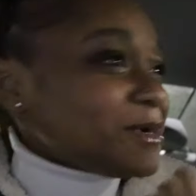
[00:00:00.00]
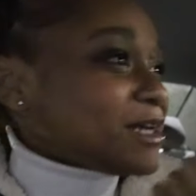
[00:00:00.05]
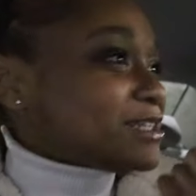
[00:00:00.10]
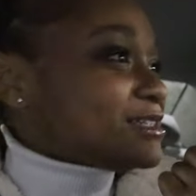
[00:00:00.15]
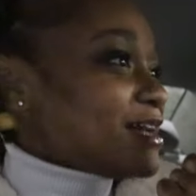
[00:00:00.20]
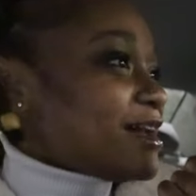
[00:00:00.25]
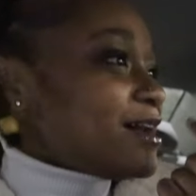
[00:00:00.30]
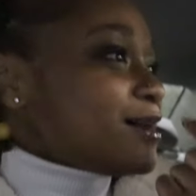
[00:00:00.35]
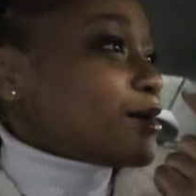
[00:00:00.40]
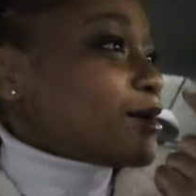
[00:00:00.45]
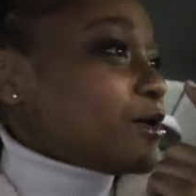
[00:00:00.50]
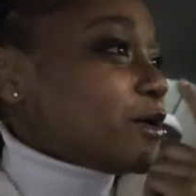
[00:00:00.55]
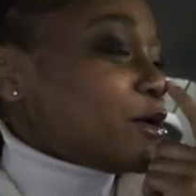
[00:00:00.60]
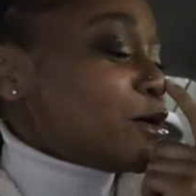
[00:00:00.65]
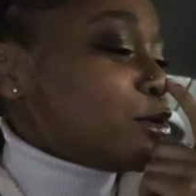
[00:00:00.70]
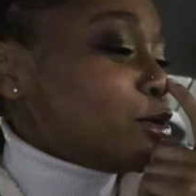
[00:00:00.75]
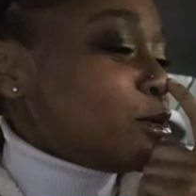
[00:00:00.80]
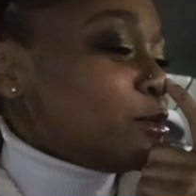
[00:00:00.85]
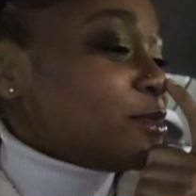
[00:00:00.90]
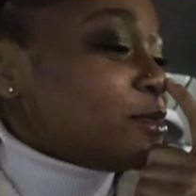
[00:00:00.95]
We're about to head
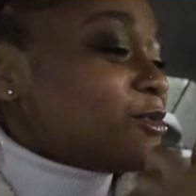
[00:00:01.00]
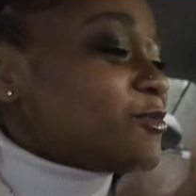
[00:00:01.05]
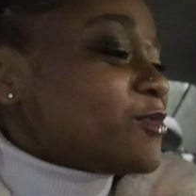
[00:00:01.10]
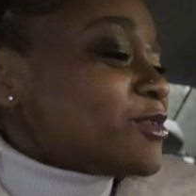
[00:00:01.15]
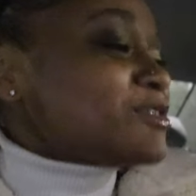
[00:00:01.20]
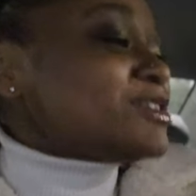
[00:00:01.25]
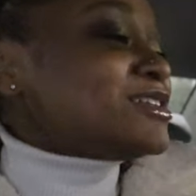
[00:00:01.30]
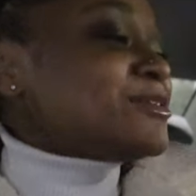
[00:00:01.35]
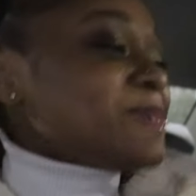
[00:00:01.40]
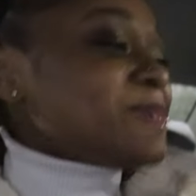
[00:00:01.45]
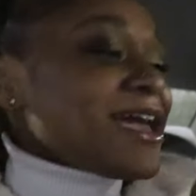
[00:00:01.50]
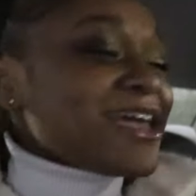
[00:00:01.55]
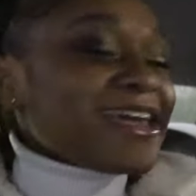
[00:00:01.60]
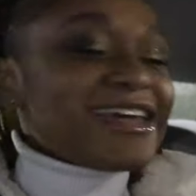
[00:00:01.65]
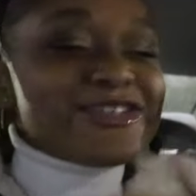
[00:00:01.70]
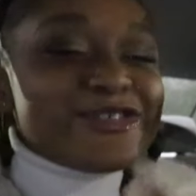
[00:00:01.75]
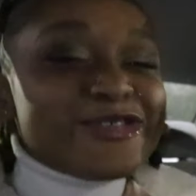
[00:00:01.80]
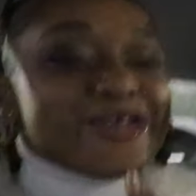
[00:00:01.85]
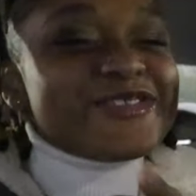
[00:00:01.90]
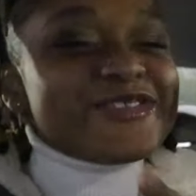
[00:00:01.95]
home. We were
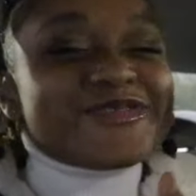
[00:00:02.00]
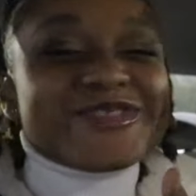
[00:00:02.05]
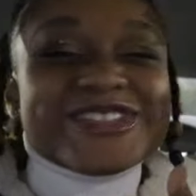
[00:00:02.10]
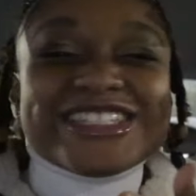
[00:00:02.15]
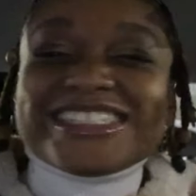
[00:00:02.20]
debating on if